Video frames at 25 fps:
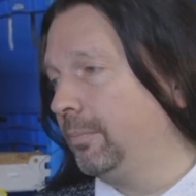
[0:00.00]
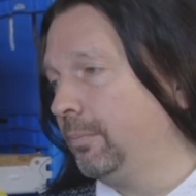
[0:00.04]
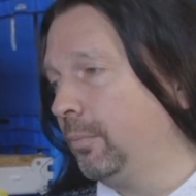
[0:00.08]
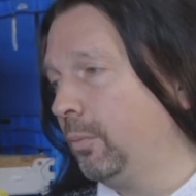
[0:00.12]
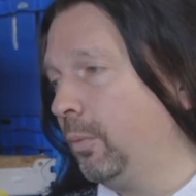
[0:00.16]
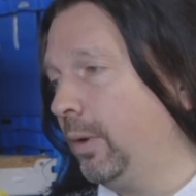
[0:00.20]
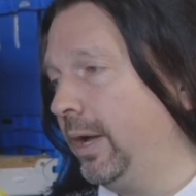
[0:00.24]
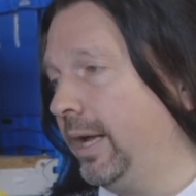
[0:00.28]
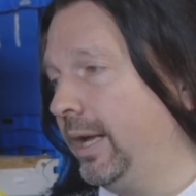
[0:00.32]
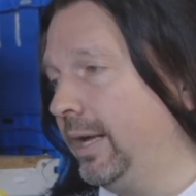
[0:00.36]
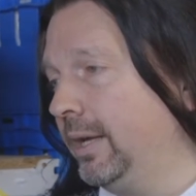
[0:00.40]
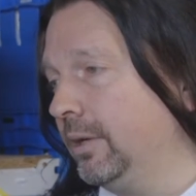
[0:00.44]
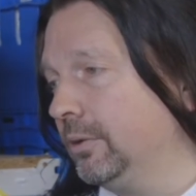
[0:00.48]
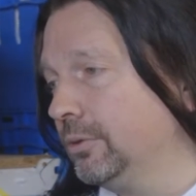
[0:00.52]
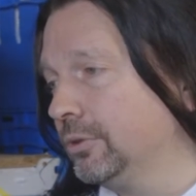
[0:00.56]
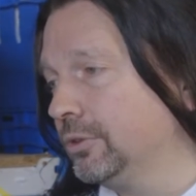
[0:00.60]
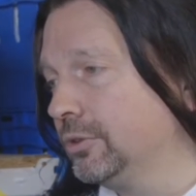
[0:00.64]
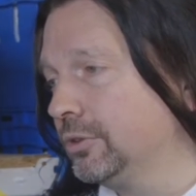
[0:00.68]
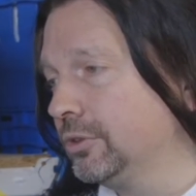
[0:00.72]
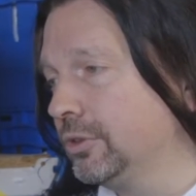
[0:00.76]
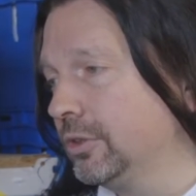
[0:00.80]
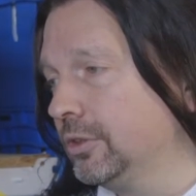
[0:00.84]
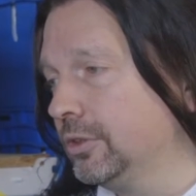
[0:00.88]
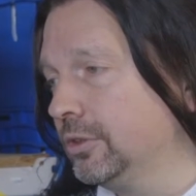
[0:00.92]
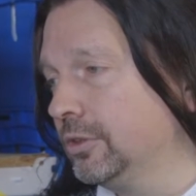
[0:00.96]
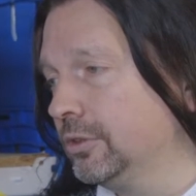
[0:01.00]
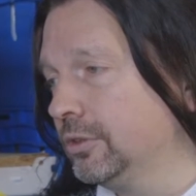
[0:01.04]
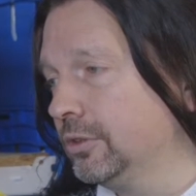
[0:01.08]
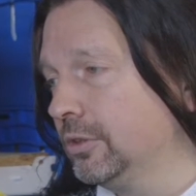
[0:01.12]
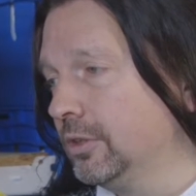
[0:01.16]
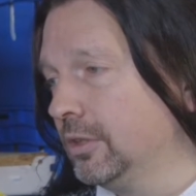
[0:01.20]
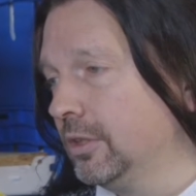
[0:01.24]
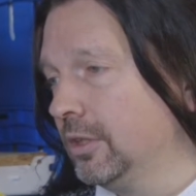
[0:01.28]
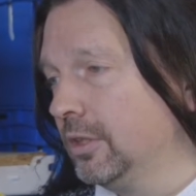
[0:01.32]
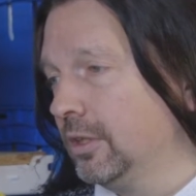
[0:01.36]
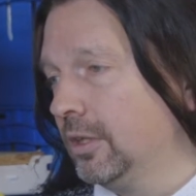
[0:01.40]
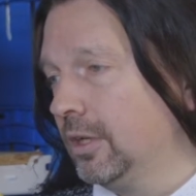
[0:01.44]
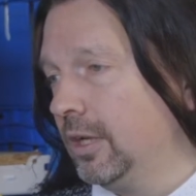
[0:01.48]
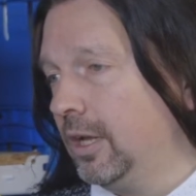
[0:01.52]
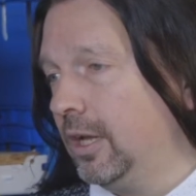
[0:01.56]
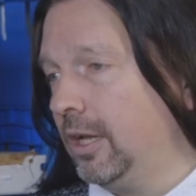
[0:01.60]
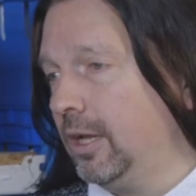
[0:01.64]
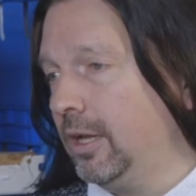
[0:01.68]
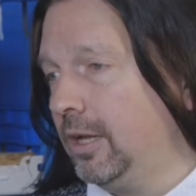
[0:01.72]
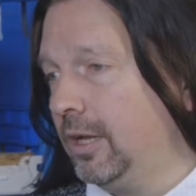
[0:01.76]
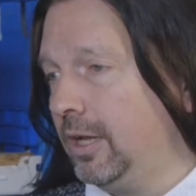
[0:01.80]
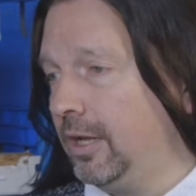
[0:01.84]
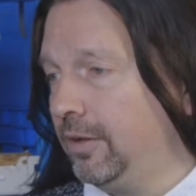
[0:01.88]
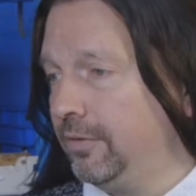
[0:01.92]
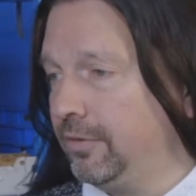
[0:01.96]
warehouse and
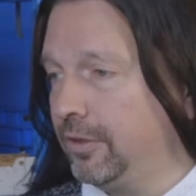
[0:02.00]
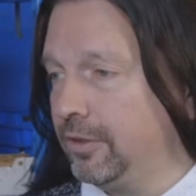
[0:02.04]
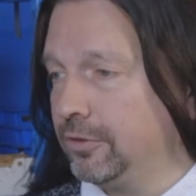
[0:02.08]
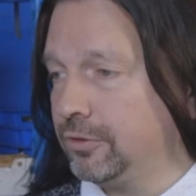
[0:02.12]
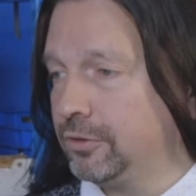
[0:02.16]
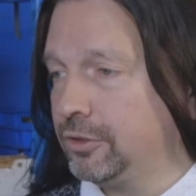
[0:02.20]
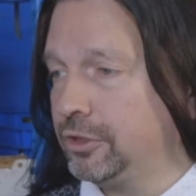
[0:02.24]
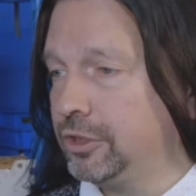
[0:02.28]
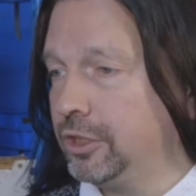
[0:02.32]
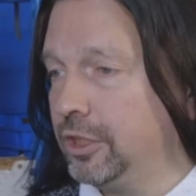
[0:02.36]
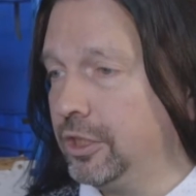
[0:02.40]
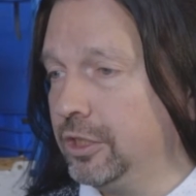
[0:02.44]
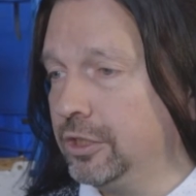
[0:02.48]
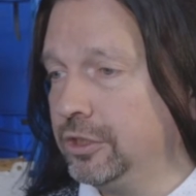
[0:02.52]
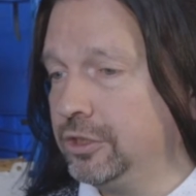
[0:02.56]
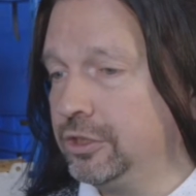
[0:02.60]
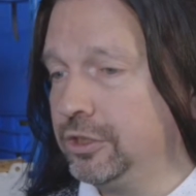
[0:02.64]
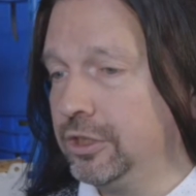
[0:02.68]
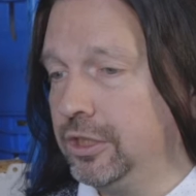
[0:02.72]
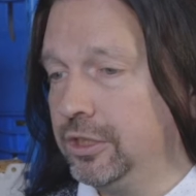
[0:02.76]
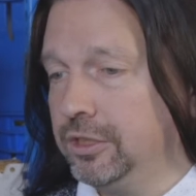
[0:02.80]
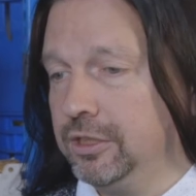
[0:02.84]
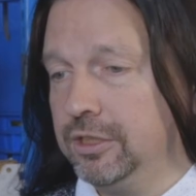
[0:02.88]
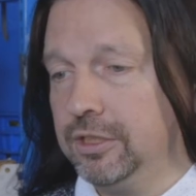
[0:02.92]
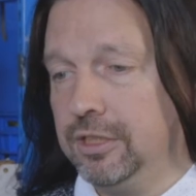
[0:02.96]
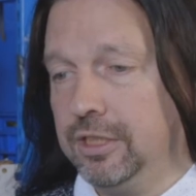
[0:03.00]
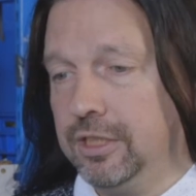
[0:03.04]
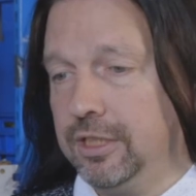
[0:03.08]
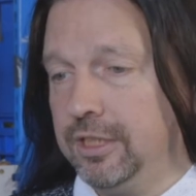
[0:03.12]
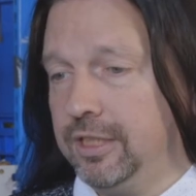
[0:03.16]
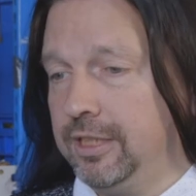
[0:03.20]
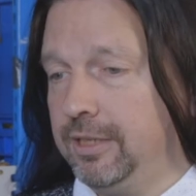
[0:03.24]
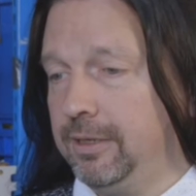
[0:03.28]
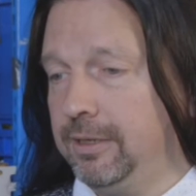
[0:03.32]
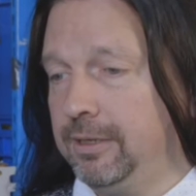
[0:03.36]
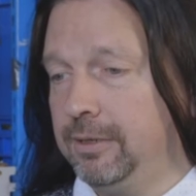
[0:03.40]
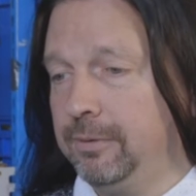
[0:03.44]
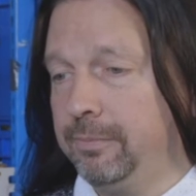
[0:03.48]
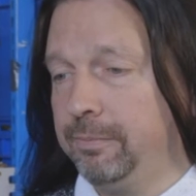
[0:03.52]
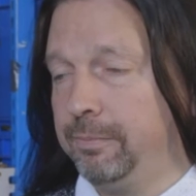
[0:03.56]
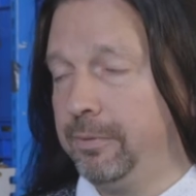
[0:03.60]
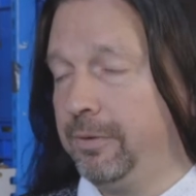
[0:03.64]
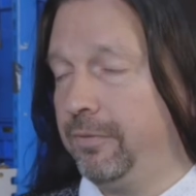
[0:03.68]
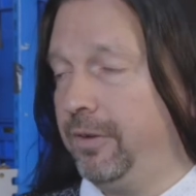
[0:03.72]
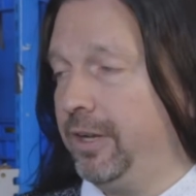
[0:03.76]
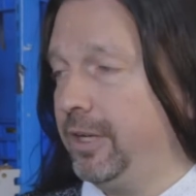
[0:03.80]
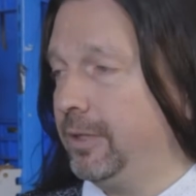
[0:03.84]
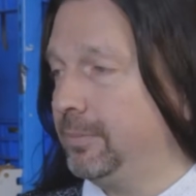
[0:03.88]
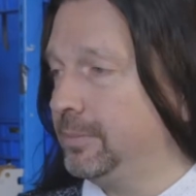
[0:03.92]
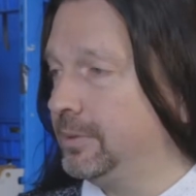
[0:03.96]
at a local church, and it
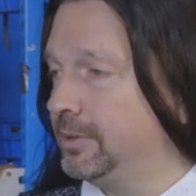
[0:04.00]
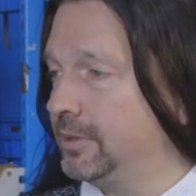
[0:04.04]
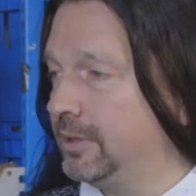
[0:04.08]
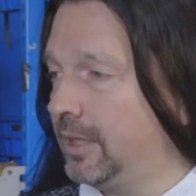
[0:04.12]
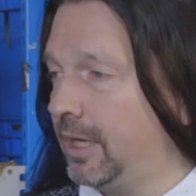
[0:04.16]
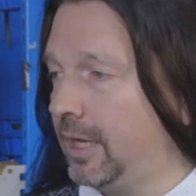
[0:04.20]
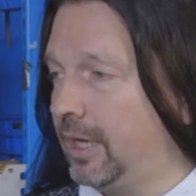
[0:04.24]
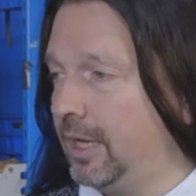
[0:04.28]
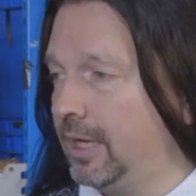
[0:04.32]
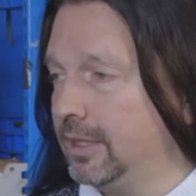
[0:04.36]
developed,